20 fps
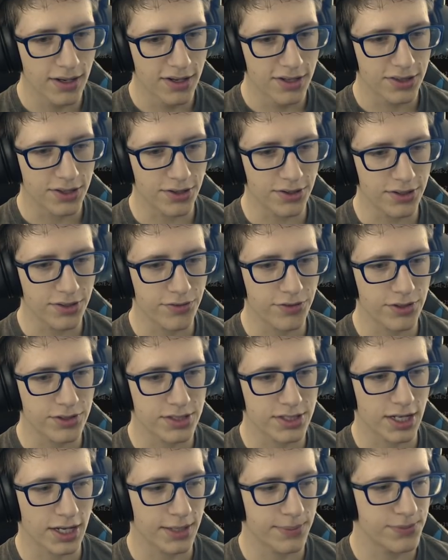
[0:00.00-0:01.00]
There are different
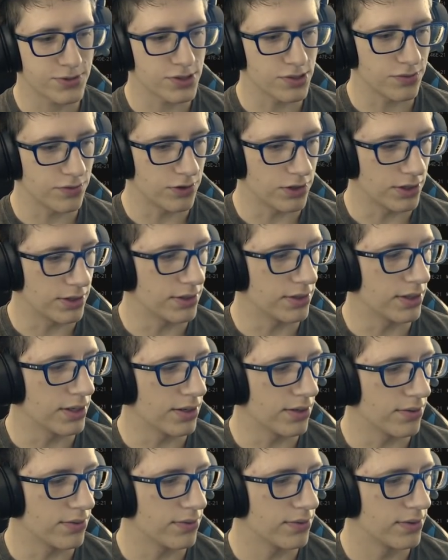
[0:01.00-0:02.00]
types of water
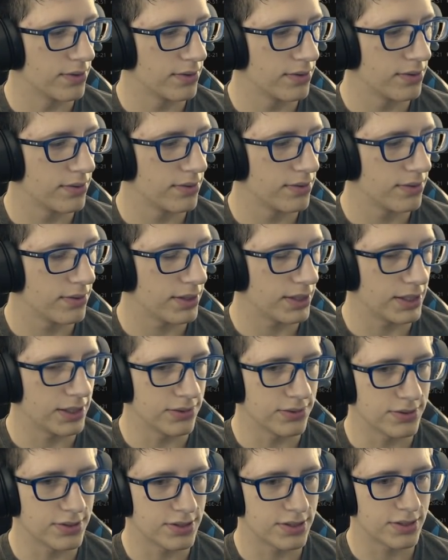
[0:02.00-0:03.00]
though, and
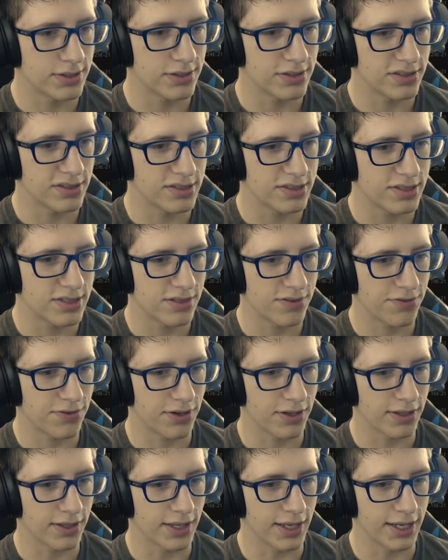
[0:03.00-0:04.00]
there's
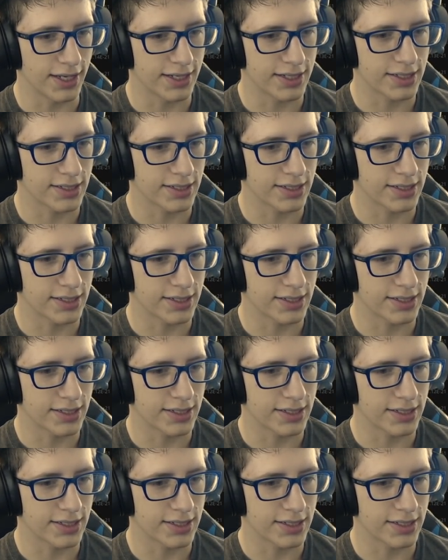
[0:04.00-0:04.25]
different like